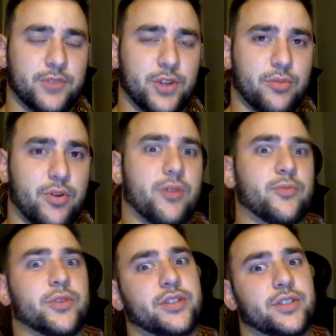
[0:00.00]
her mom
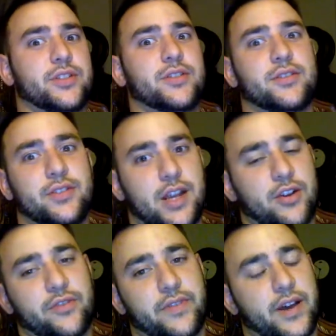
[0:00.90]
was
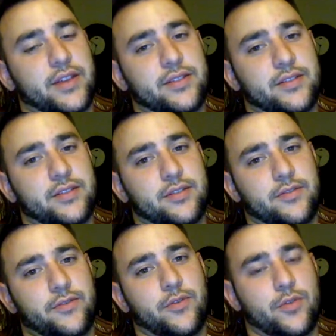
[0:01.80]
sacrificed
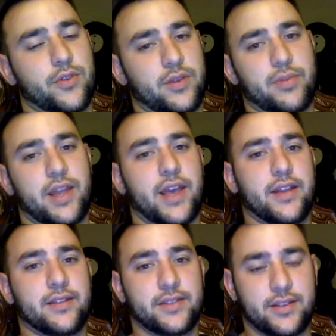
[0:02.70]
for the
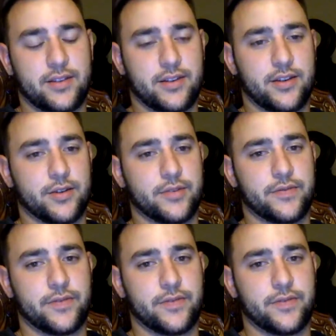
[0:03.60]
plans of